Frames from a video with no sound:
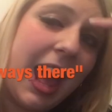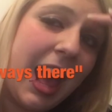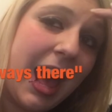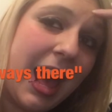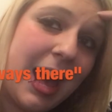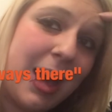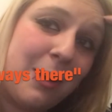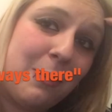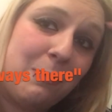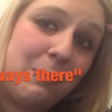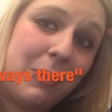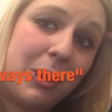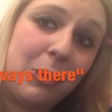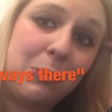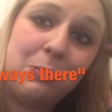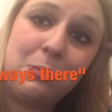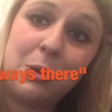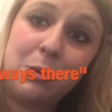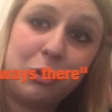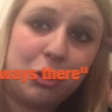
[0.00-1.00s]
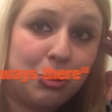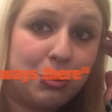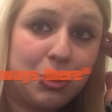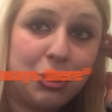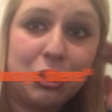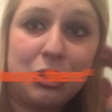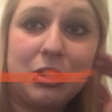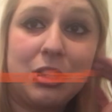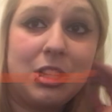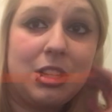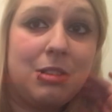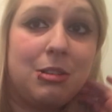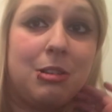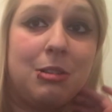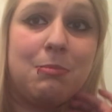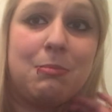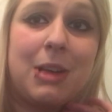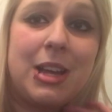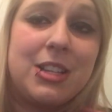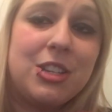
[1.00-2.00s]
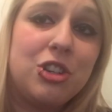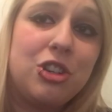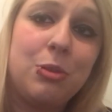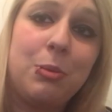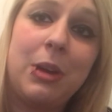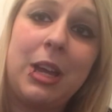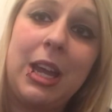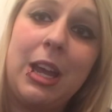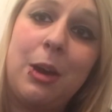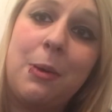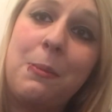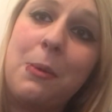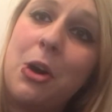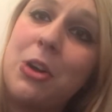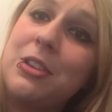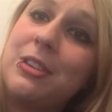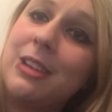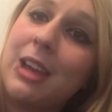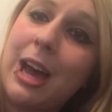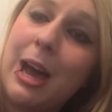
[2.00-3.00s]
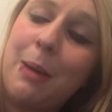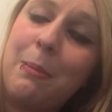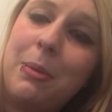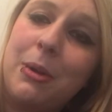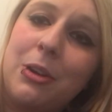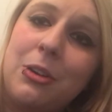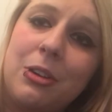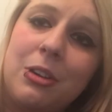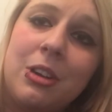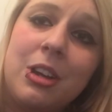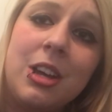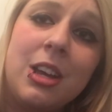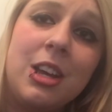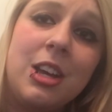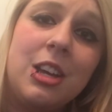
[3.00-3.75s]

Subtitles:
She was just a message away on WhatsApp and